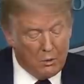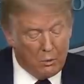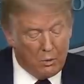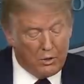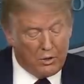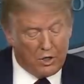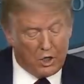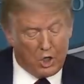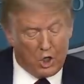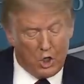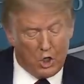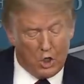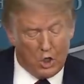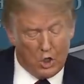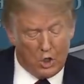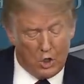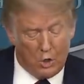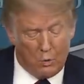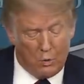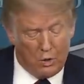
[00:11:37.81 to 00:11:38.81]
with a
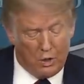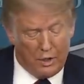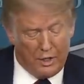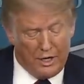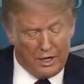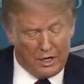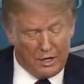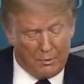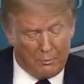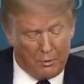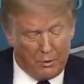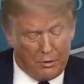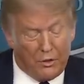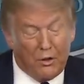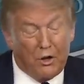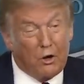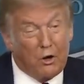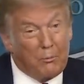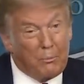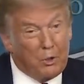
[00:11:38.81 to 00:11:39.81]
cure, we'll end up with
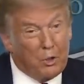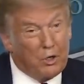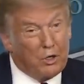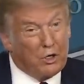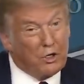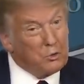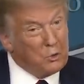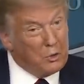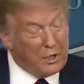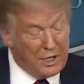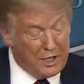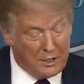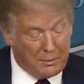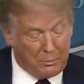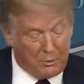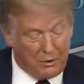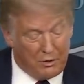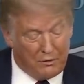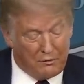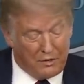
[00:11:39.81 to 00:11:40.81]
therapeutics, we'll end
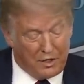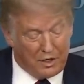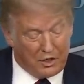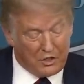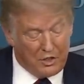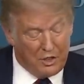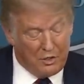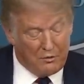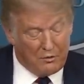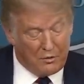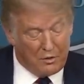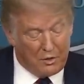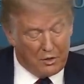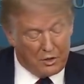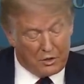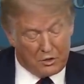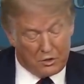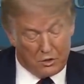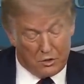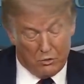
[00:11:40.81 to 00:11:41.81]
up with a vaccine
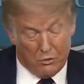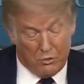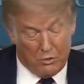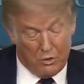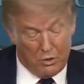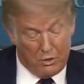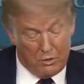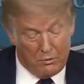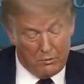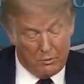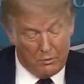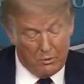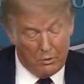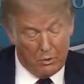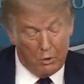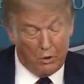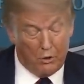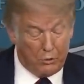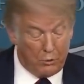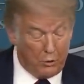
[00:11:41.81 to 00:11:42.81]
very soon,
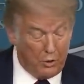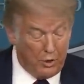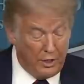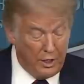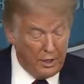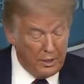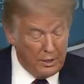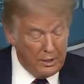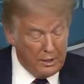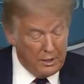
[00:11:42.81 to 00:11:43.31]
all three.